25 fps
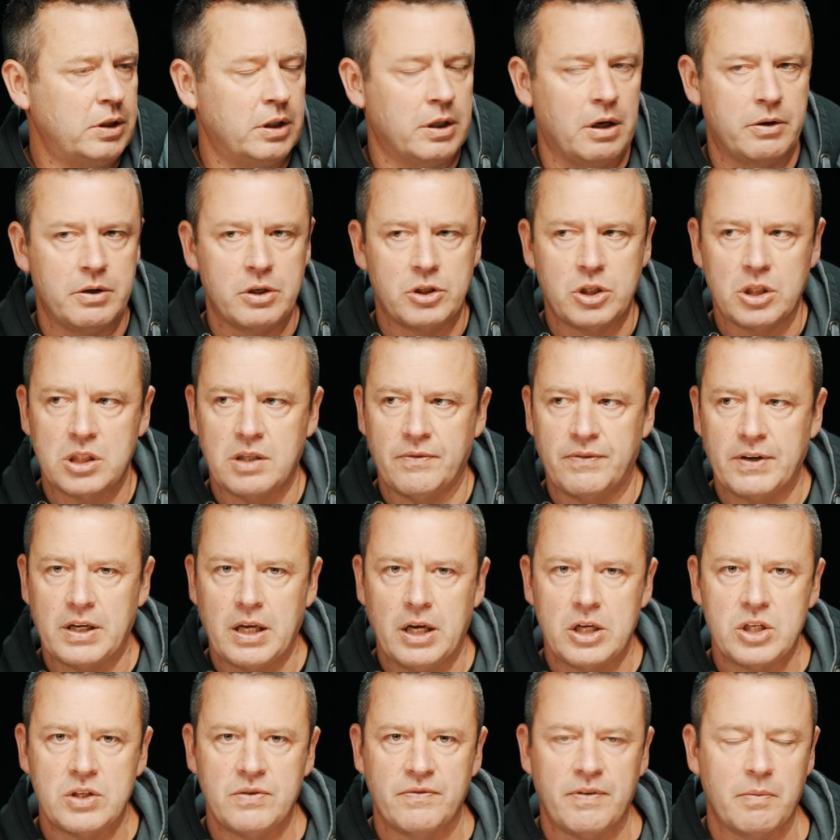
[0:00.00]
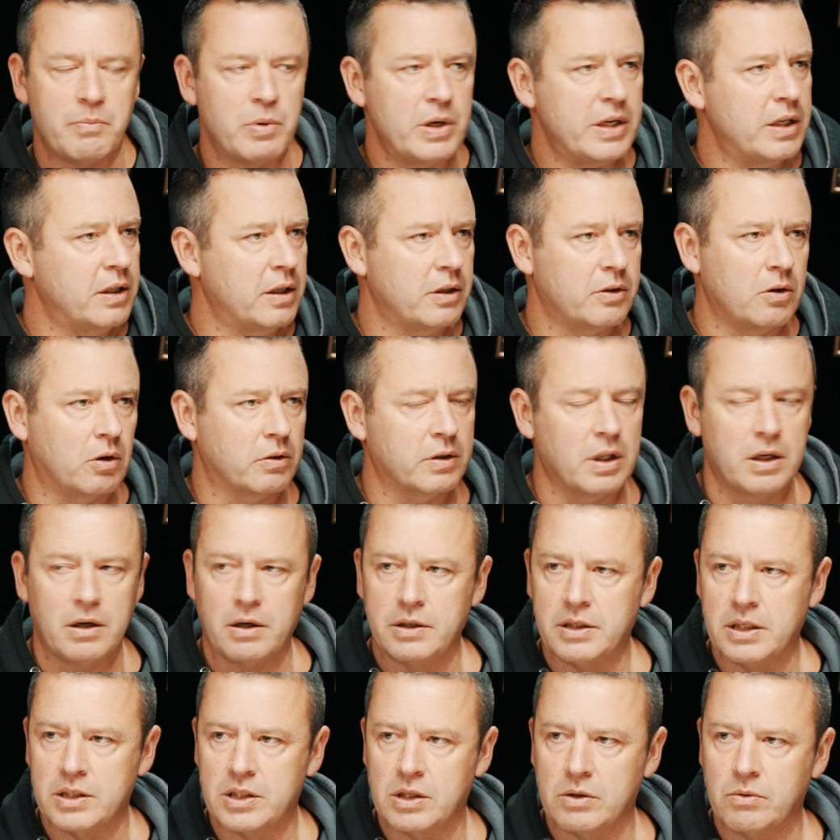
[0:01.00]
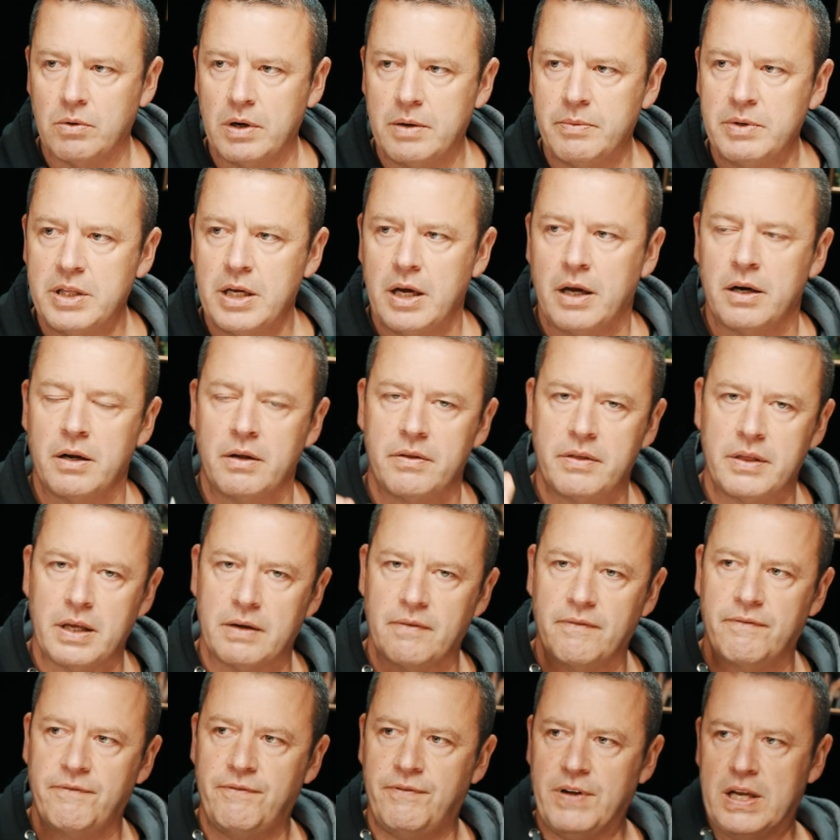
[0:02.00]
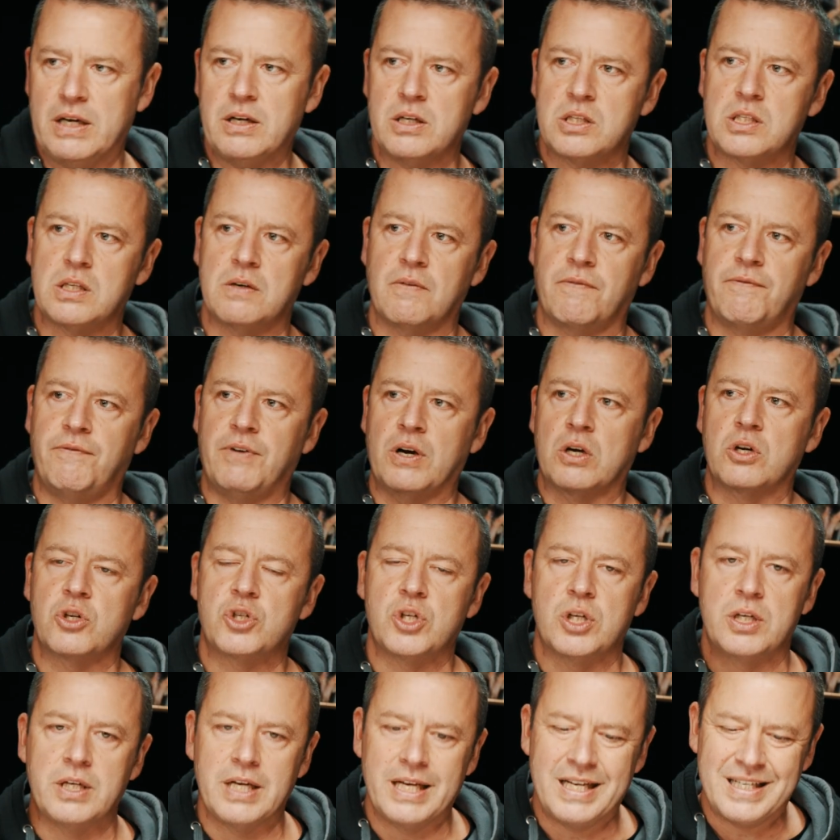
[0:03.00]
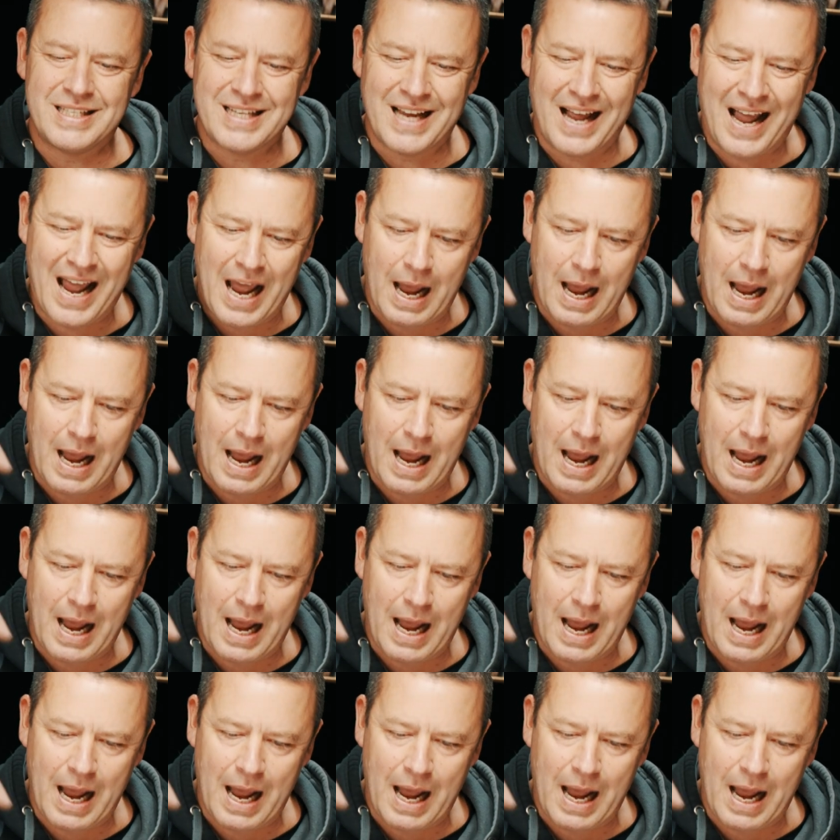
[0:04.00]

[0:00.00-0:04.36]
you know, your justification for breeding the dog, then I disagree with it. And I think fitness and function need to